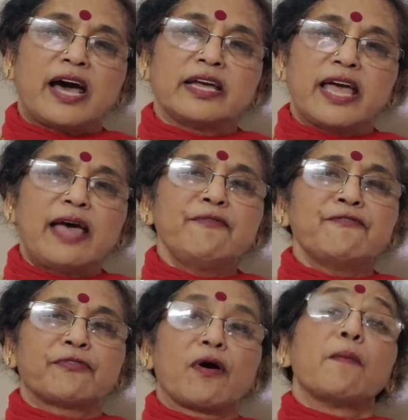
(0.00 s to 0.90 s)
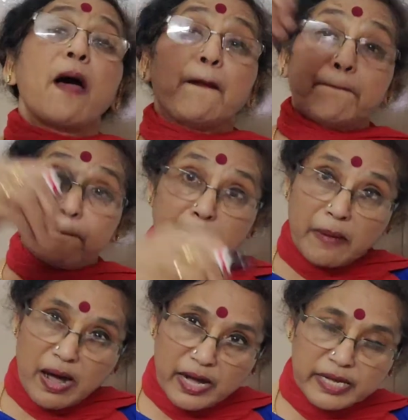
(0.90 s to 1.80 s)
I am from
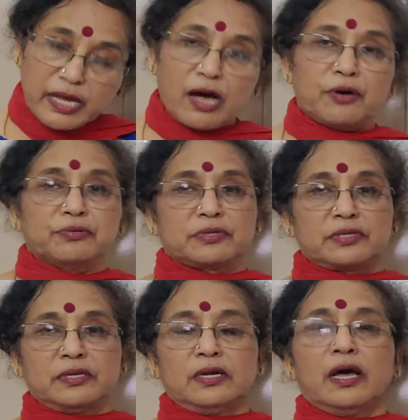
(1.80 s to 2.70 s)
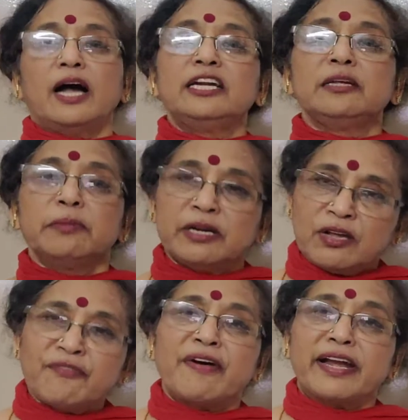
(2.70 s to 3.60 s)
my house.
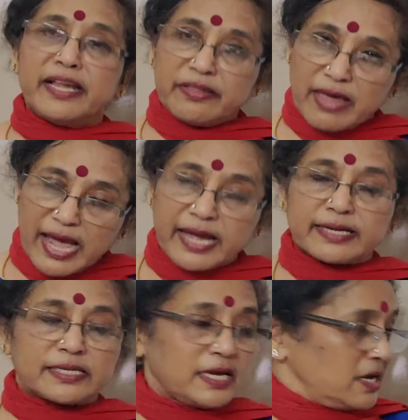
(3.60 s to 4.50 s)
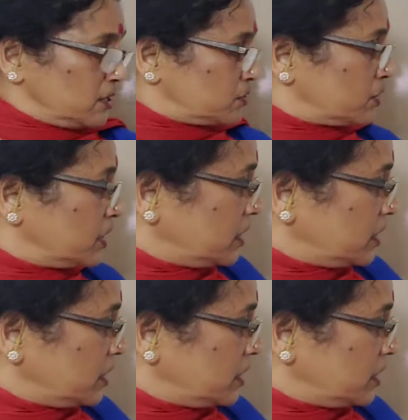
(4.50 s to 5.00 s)
Ultimately, you're finding that. So,